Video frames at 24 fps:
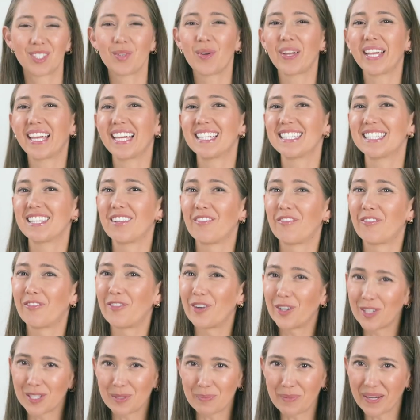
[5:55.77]
So I guess the
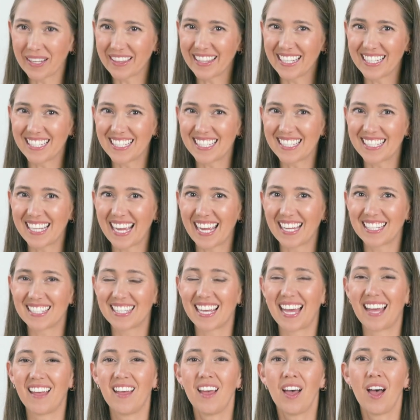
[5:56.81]
first big thing to say is
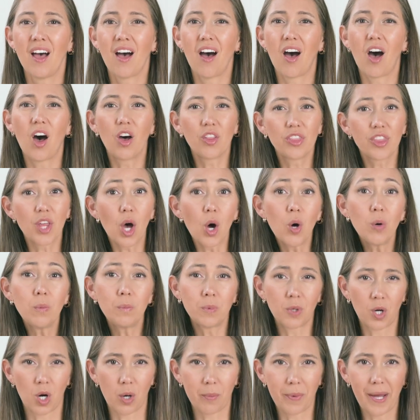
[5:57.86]
that although
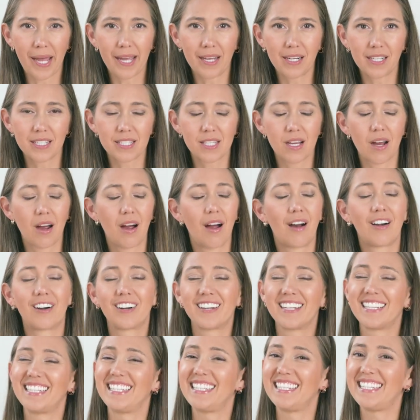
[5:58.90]
probiotics
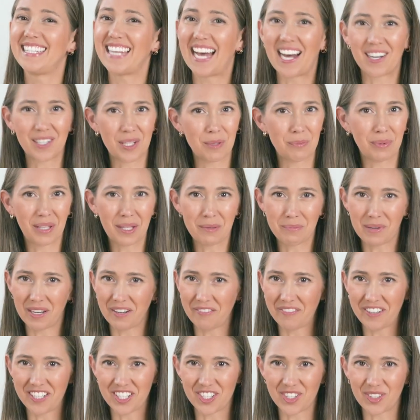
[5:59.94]
are undoubtedly
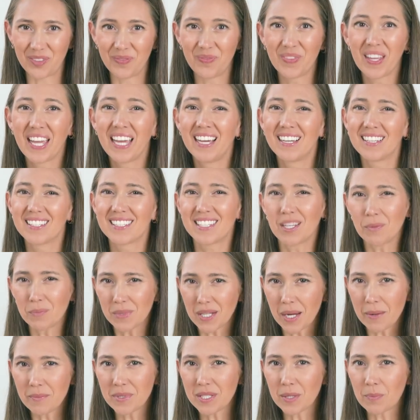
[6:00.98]
beneficial,
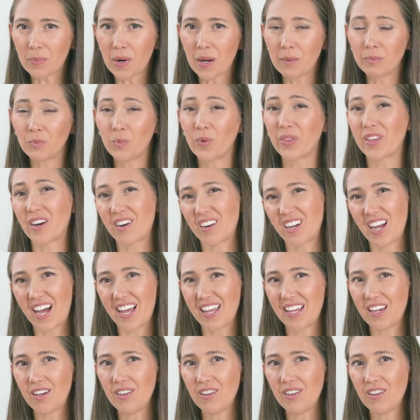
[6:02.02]
sometimes the problem with our gut